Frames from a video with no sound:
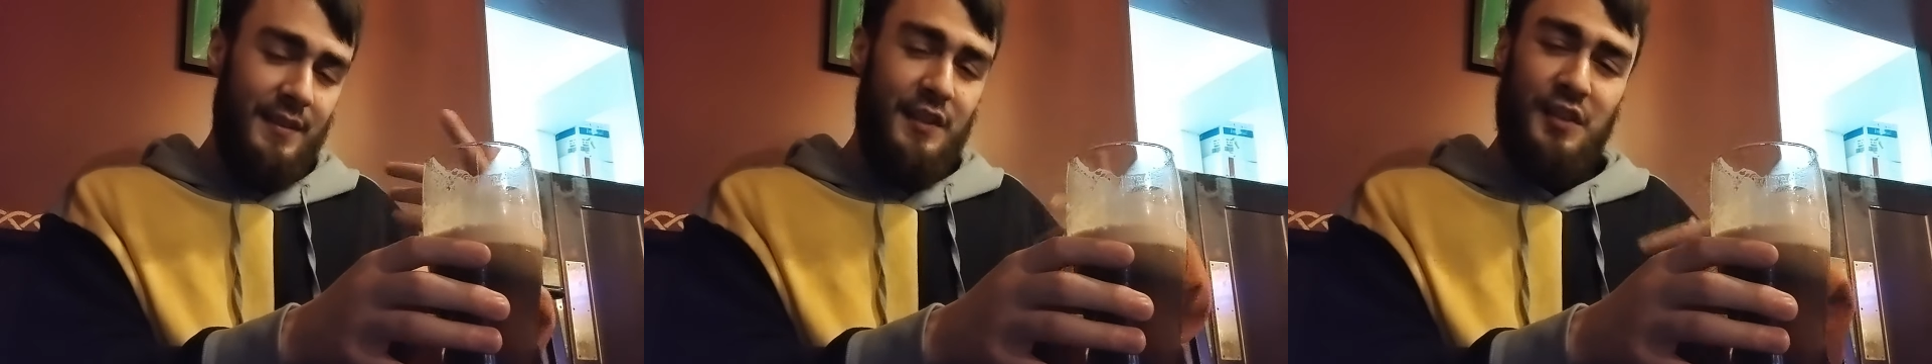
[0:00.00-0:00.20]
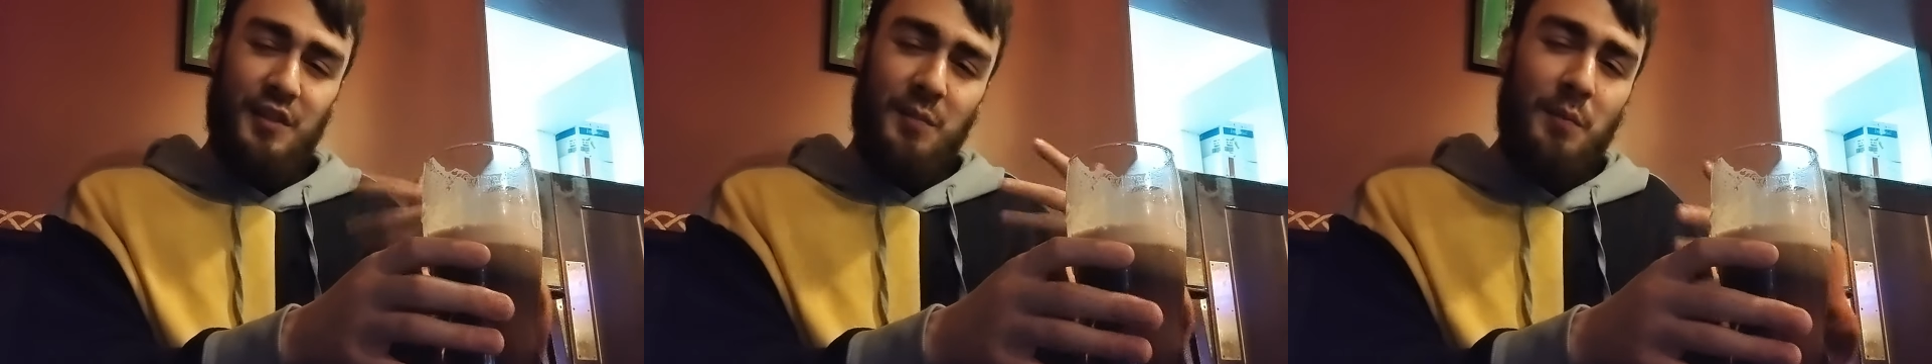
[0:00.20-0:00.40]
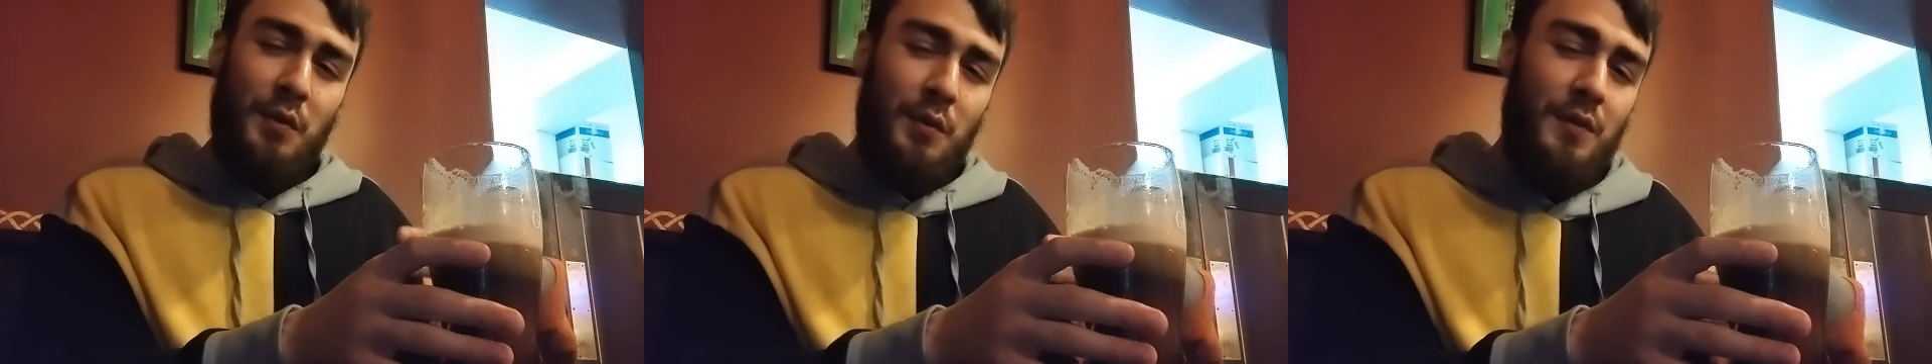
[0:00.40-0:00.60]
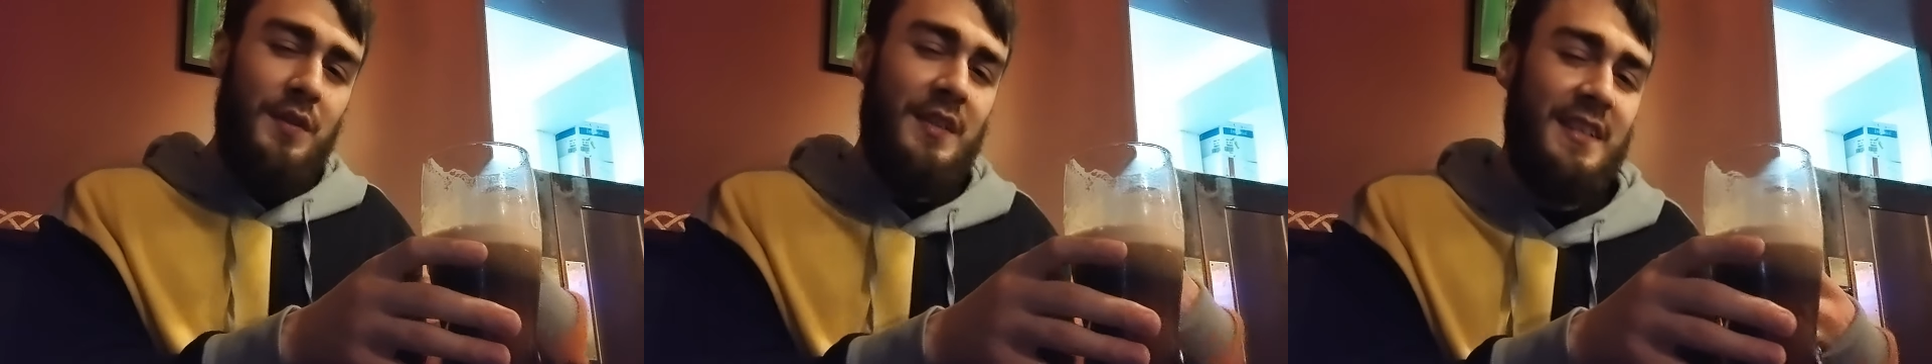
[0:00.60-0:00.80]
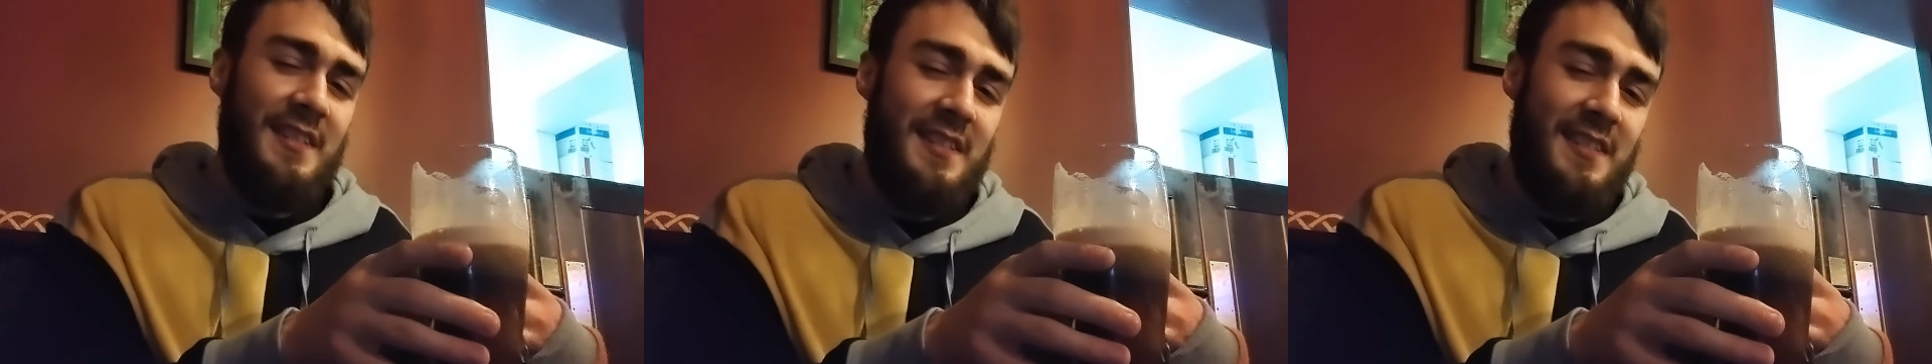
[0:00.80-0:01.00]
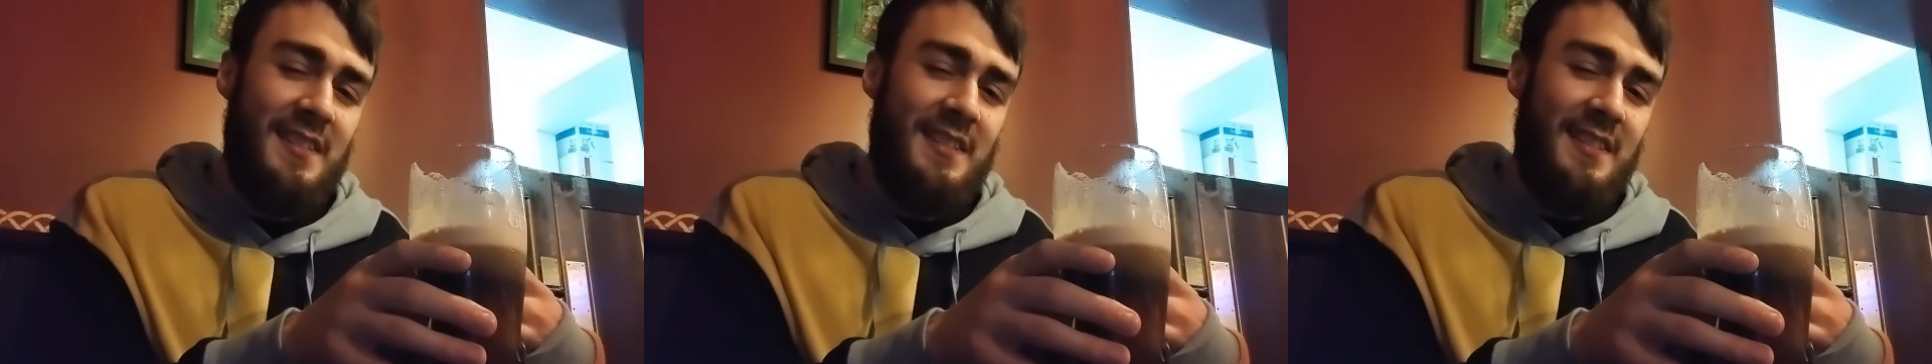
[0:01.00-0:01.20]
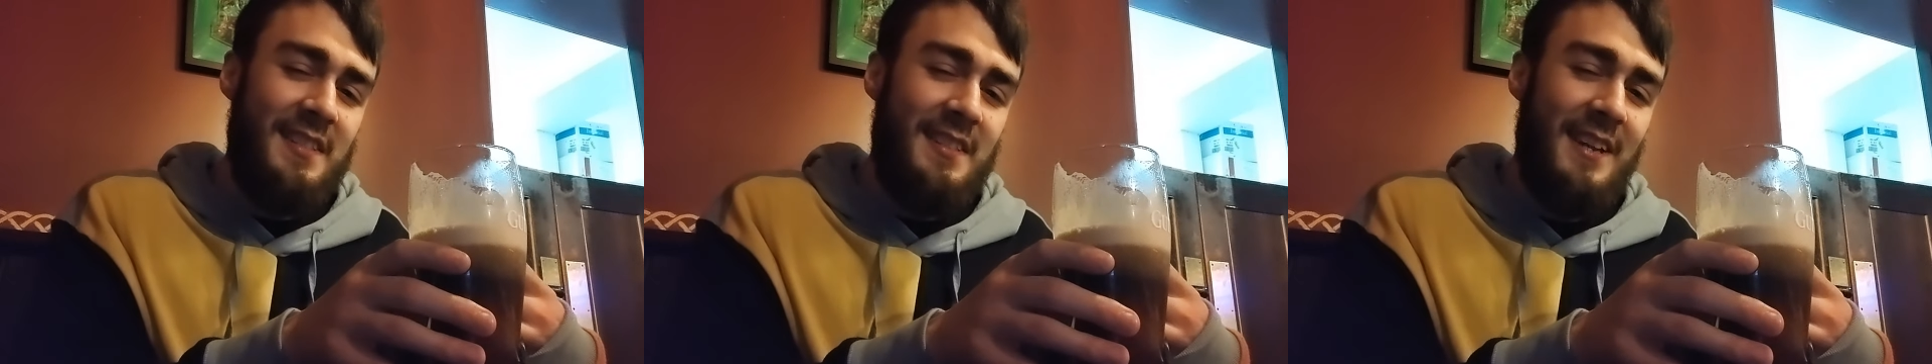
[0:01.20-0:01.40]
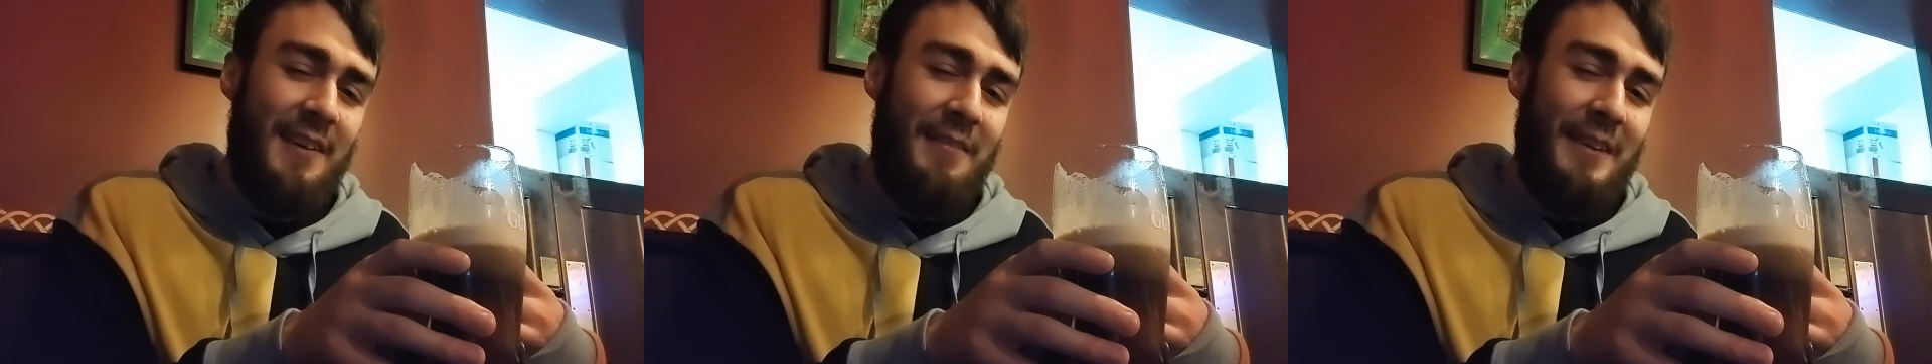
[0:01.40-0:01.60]
the smoothness
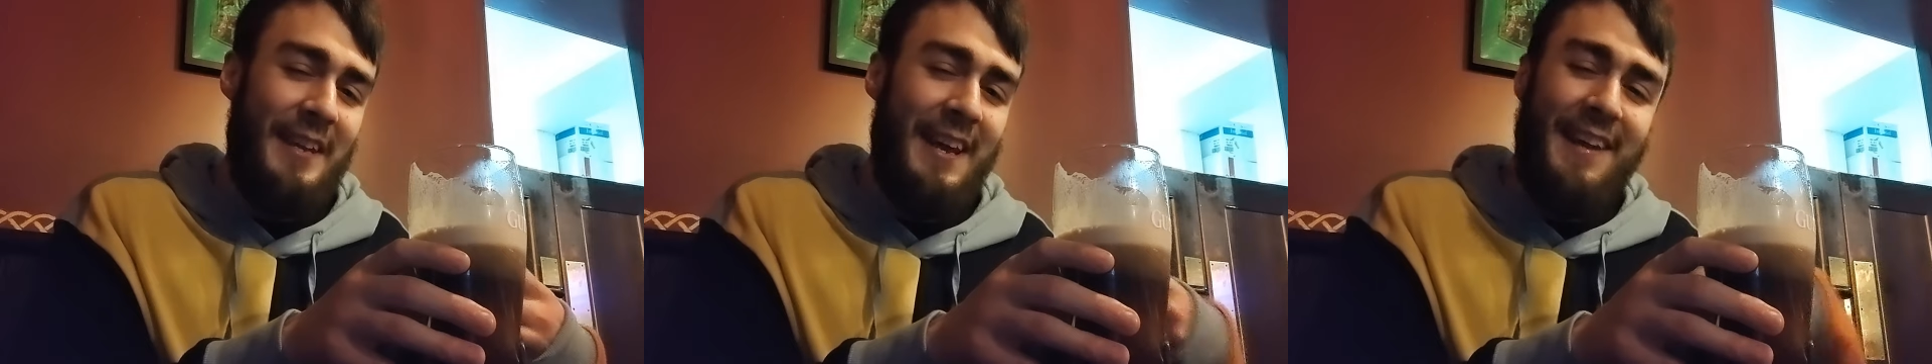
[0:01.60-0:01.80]
of it.